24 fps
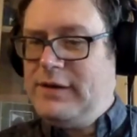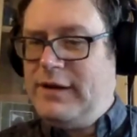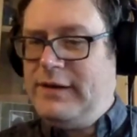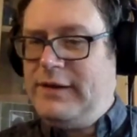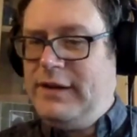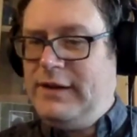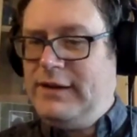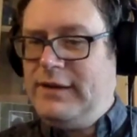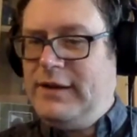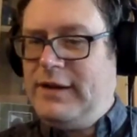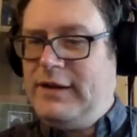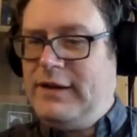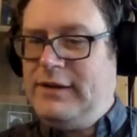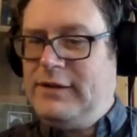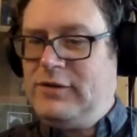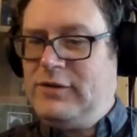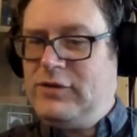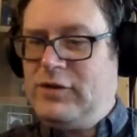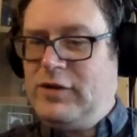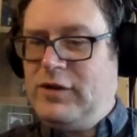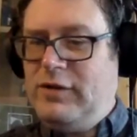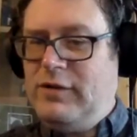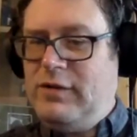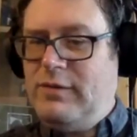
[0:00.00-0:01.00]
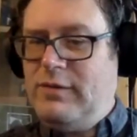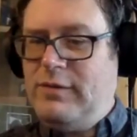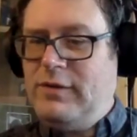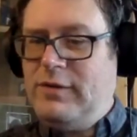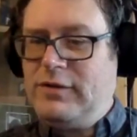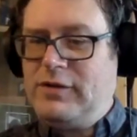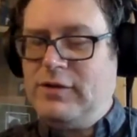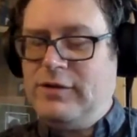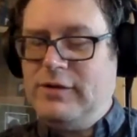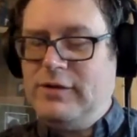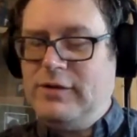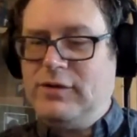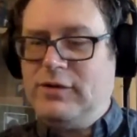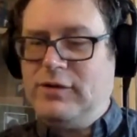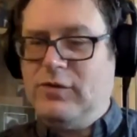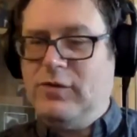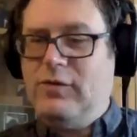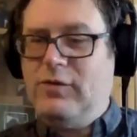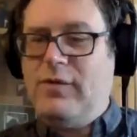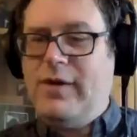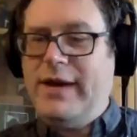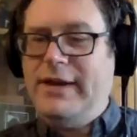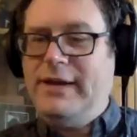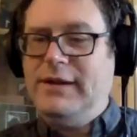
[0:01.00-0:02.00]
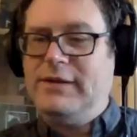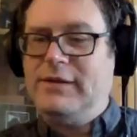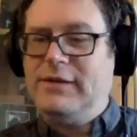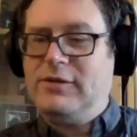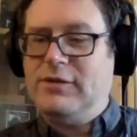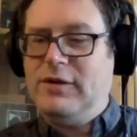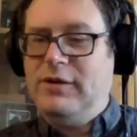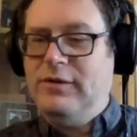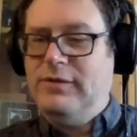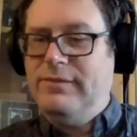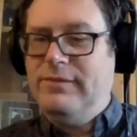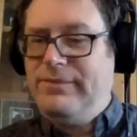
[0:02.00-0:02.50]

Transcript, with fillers: I think that is true. I'm not sure it's always true.